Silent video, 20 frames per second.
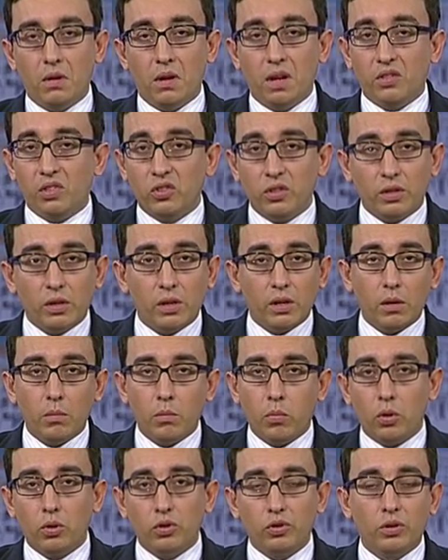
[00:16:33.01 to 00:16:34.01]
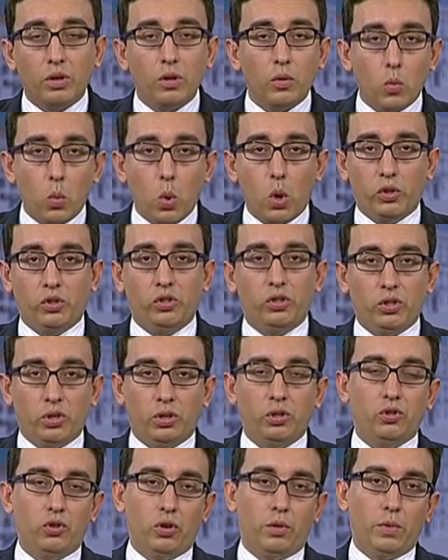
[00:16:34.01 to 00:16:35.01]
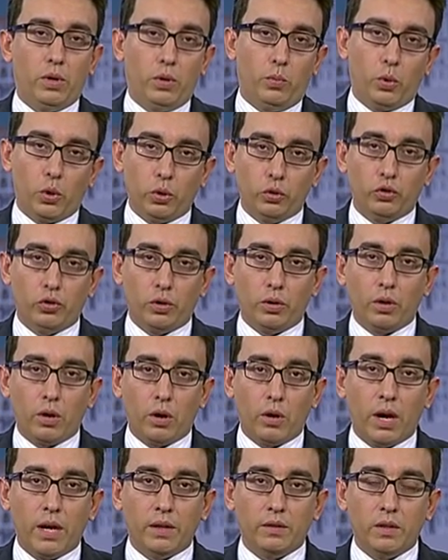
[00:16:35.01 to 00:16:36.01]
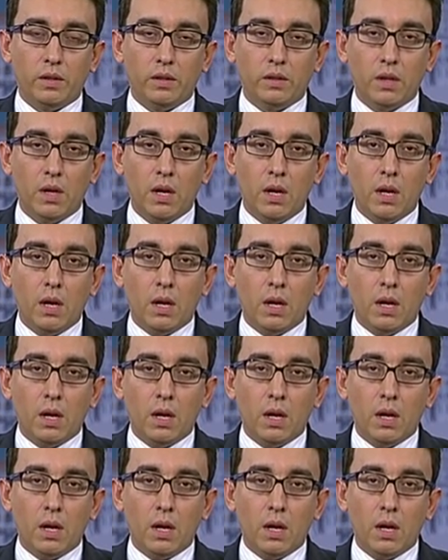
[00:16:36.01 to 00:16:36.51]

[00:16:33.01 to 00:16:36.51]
And certainly in Portugal, it wasn't a German approach to the crisis.